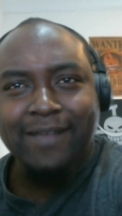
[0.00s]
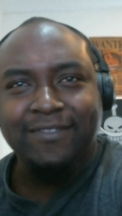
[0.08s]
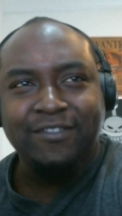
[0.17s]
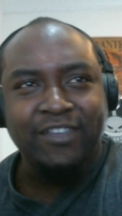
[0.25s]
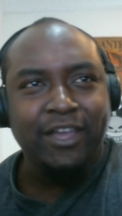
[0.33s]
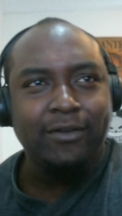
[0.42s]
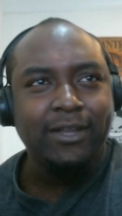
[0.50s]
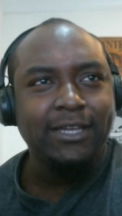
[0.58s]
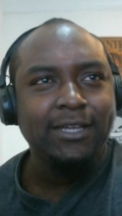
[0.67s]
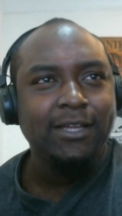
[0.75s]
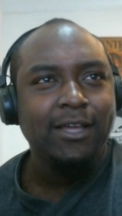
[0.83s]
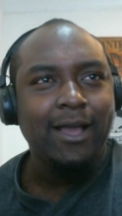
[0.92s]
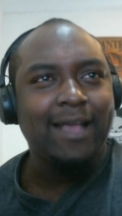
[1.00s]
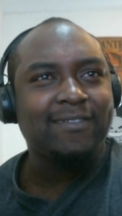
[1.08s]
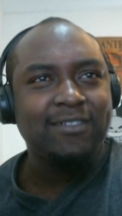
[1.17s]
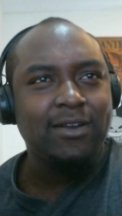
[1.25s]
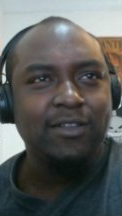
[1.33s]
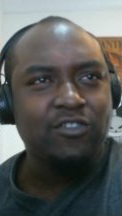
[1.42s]
ass to jail, nigga.
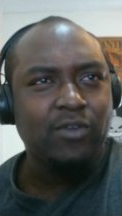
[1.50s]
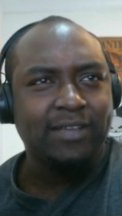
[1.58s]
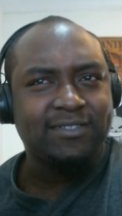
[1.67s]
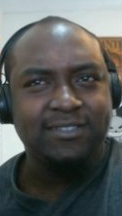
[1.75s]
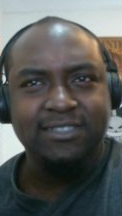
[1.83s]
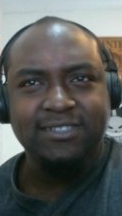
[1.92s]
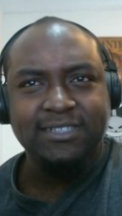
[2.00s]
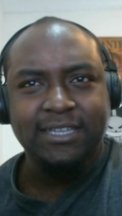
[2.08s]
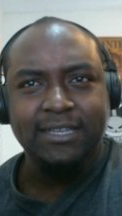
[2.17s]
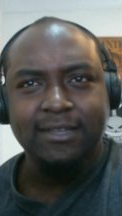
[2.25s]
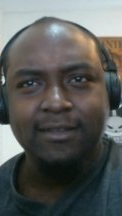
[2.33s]
Asking all these questions and shit.